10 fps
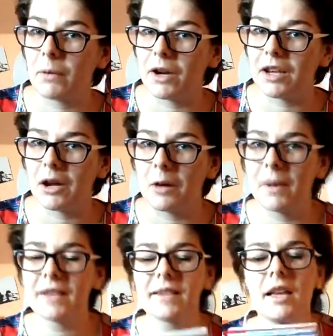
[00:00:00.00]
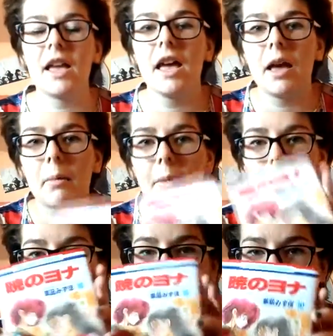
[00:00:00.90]
American comics,
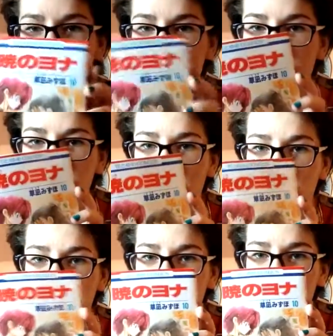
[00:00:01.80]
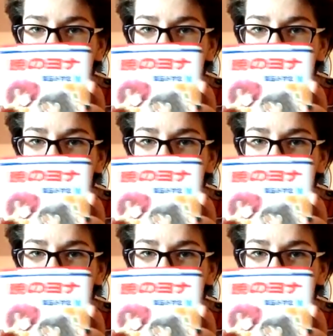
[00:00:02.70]
but actually a manga.